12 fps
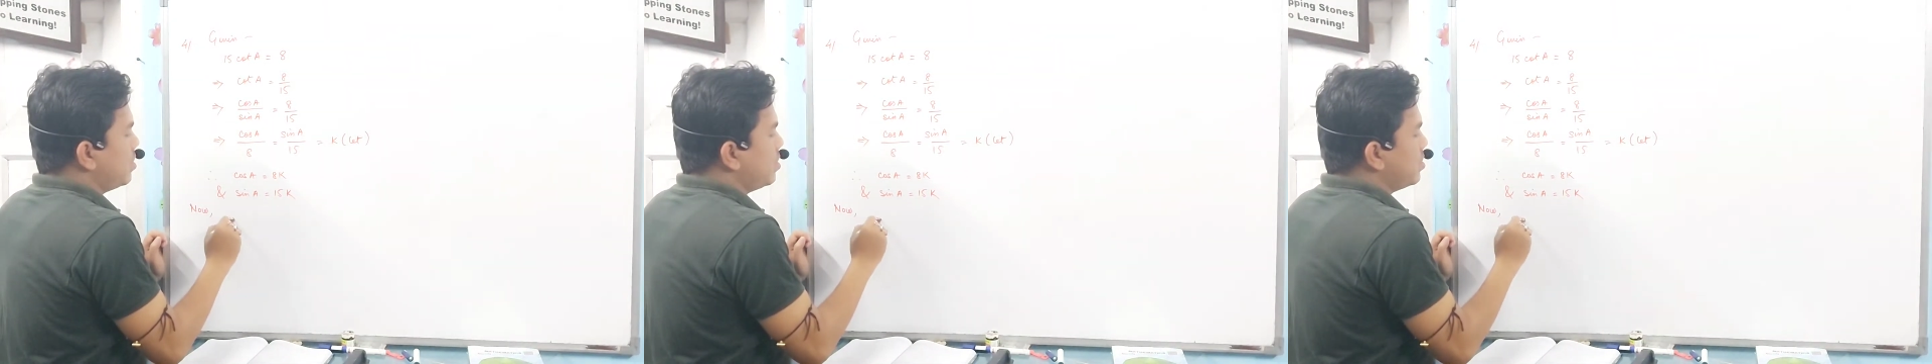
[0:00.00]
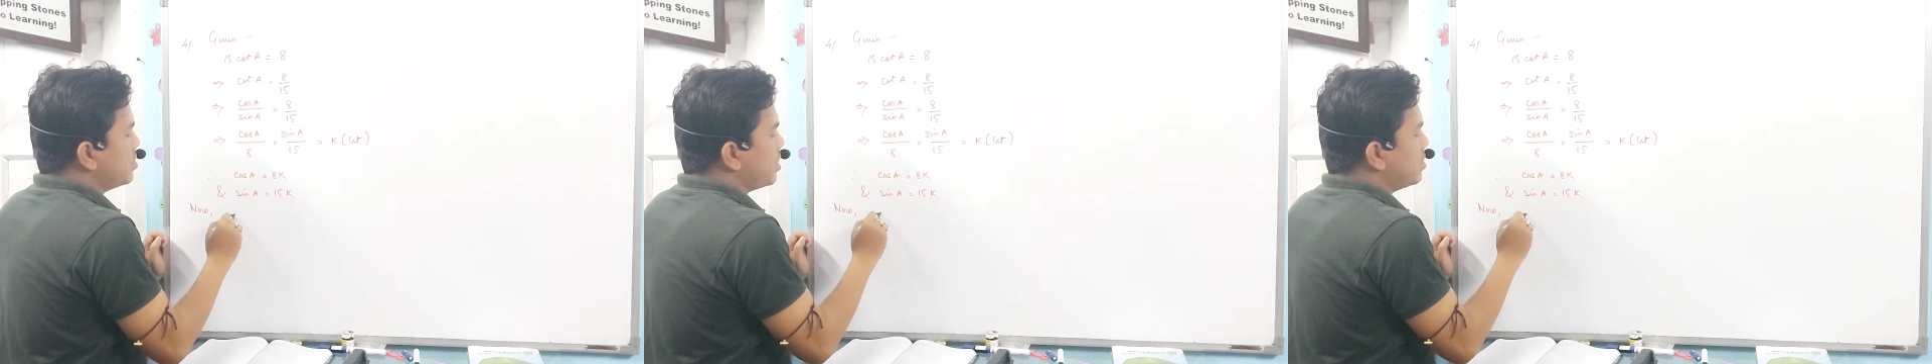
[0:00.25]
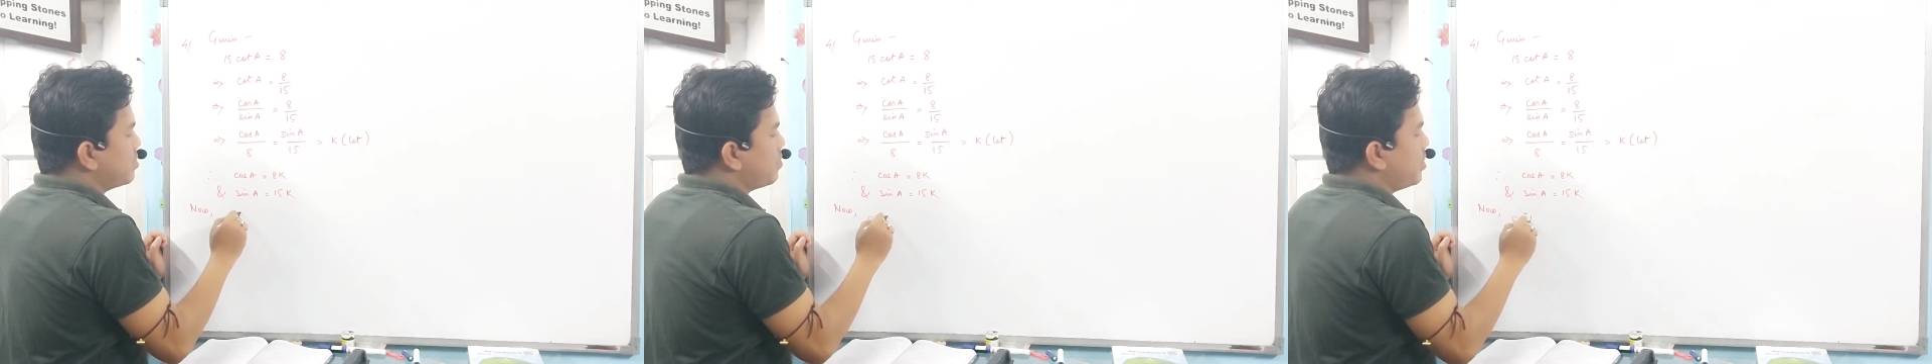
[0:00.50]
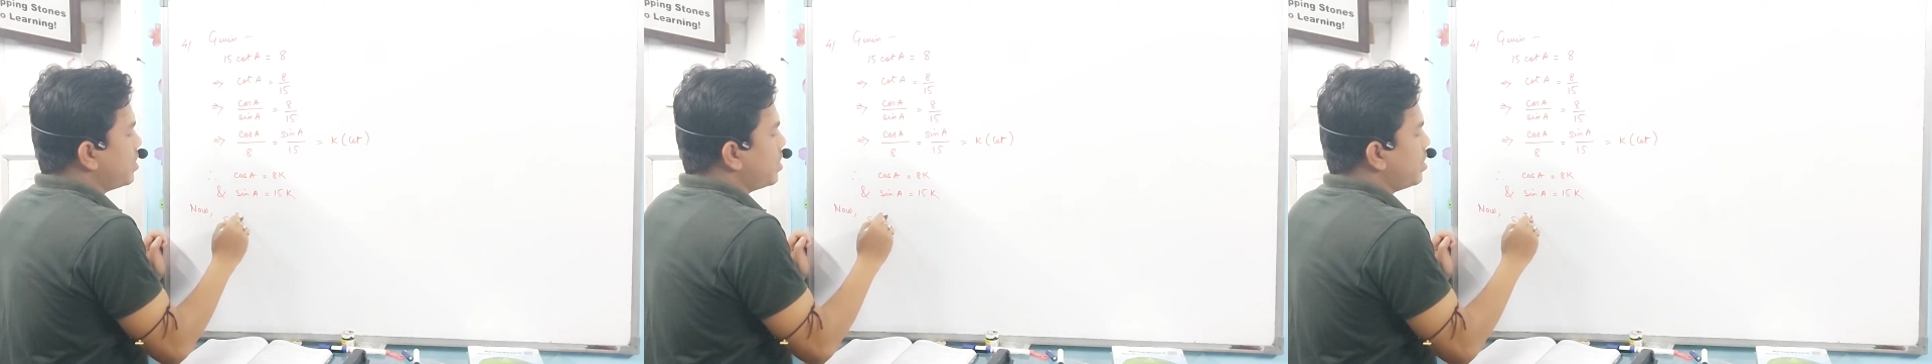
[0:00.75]
sin
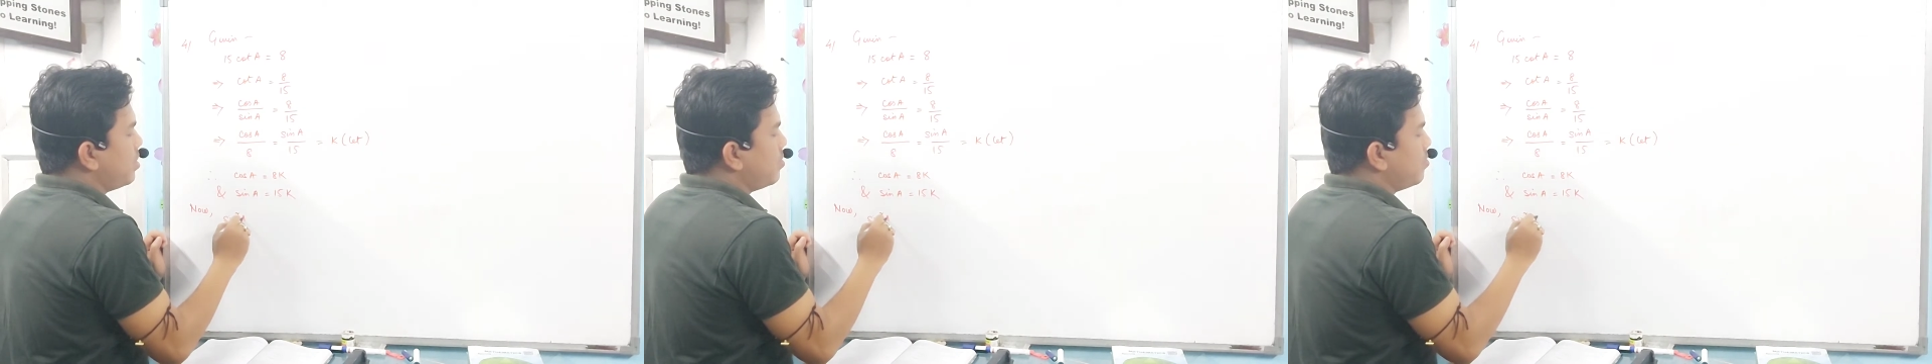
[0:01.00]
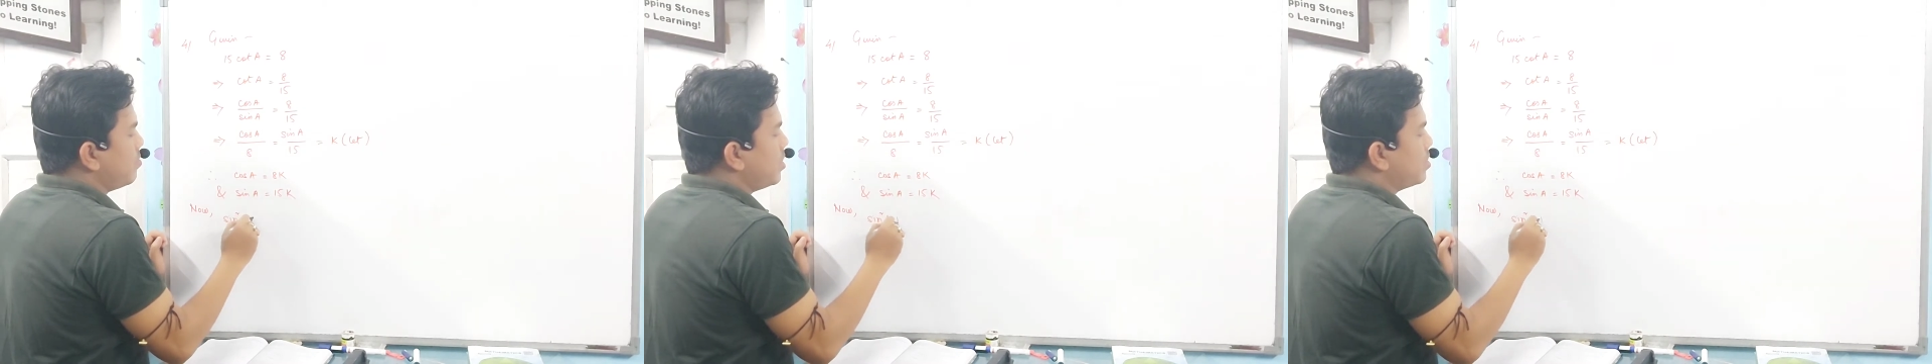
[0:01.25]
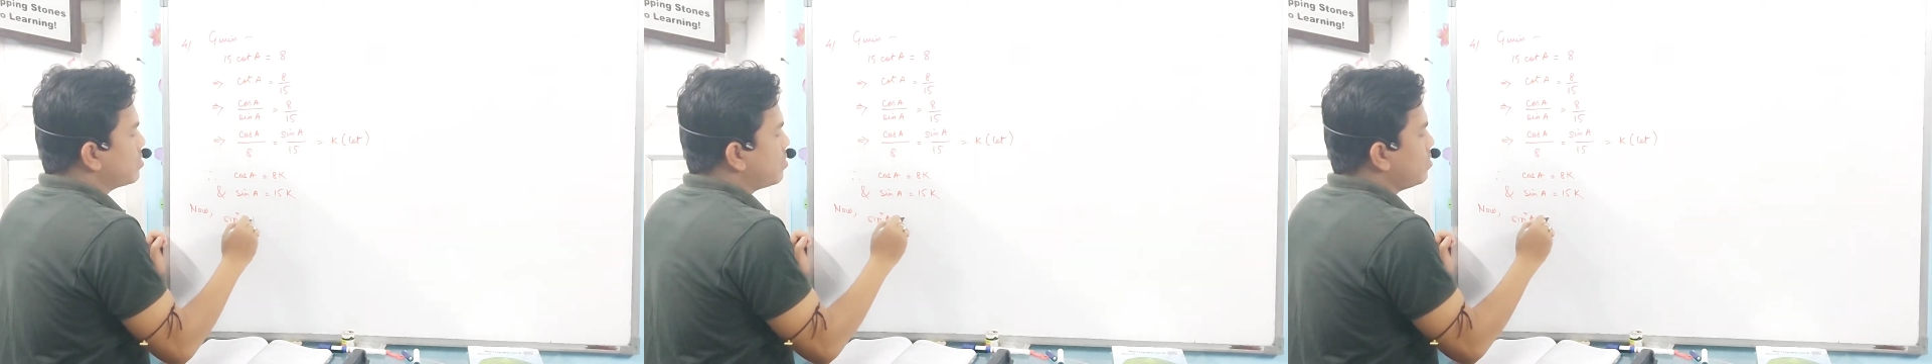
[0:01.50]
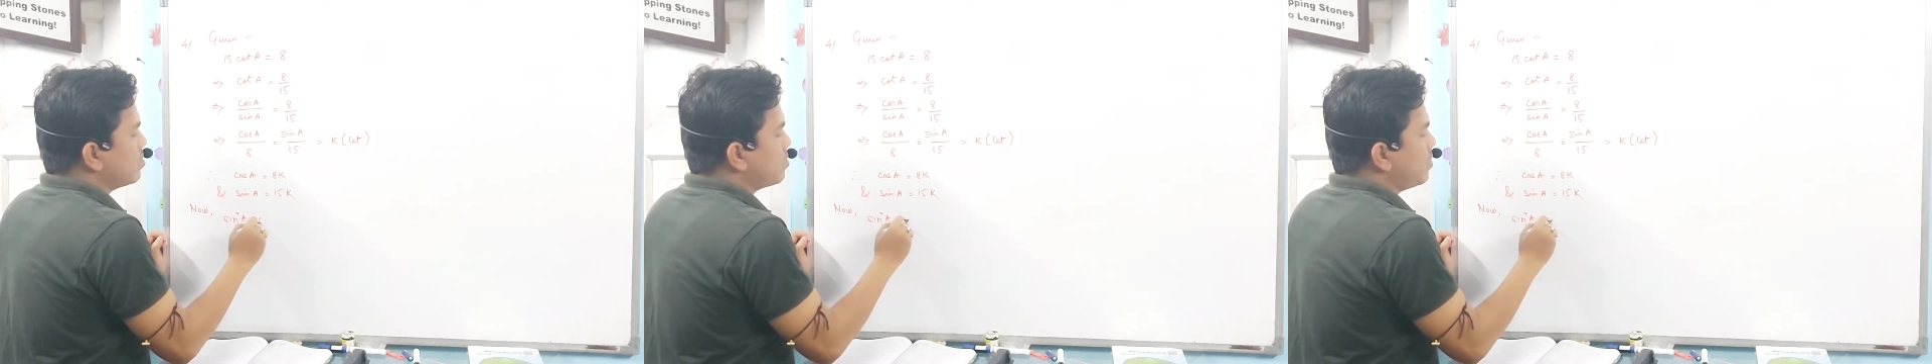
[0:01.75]
square A plus
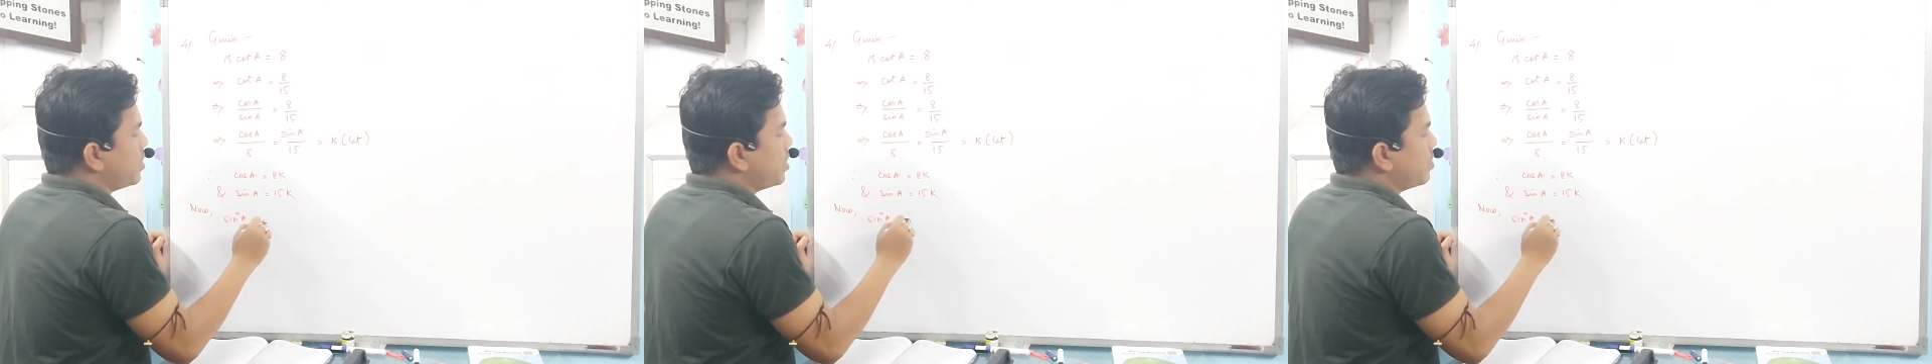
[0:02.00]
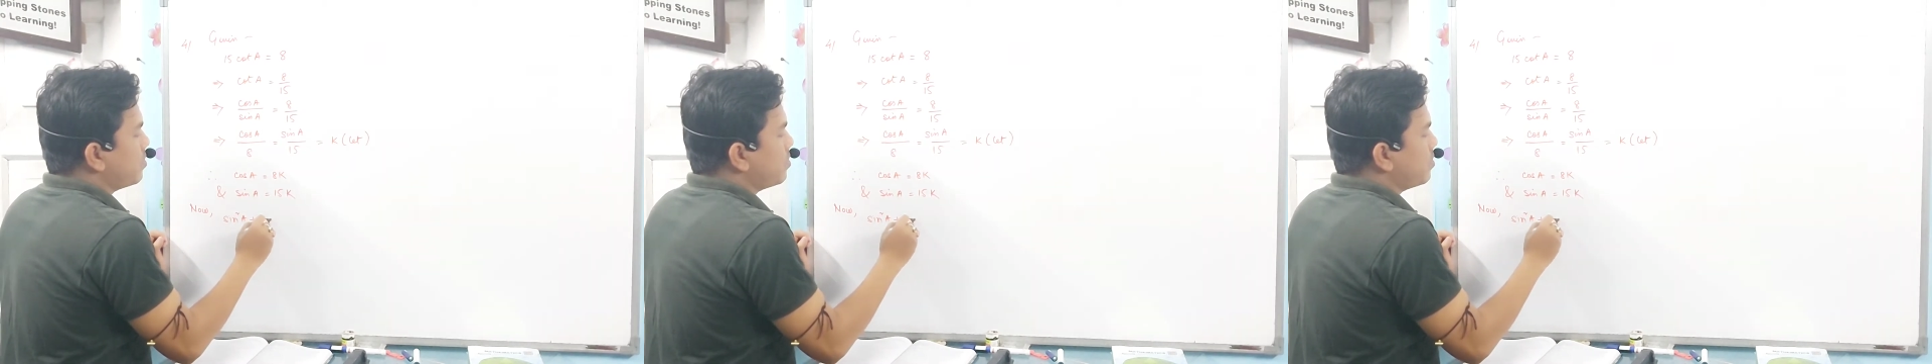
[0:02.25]
cos square